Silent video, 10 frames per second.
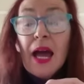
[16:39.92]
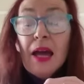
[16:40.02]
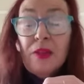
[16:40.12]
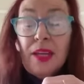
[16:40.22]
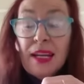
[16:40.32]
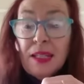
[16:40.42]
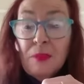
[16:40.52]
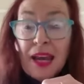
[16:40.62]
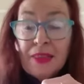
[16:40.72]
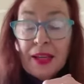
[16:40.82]
And yet he
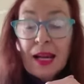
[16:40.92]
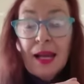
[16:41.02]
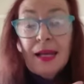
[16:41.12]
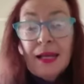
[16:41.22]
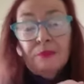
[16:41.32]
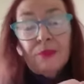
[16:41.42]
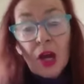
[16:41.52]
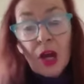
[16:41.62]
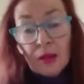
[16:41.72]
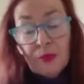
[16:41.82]
made the claim,
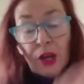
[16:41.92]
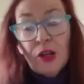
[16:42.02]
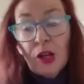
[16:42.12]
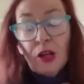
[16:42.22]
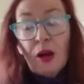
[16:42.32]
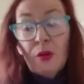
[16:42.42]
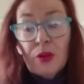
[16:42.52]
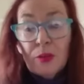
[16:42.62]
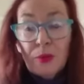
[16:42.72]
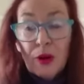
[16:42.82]
I'm going to lower
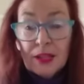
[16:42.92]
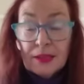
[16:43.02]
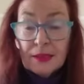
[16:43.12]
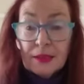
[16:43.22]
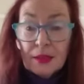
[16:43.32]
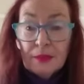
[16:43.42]
the price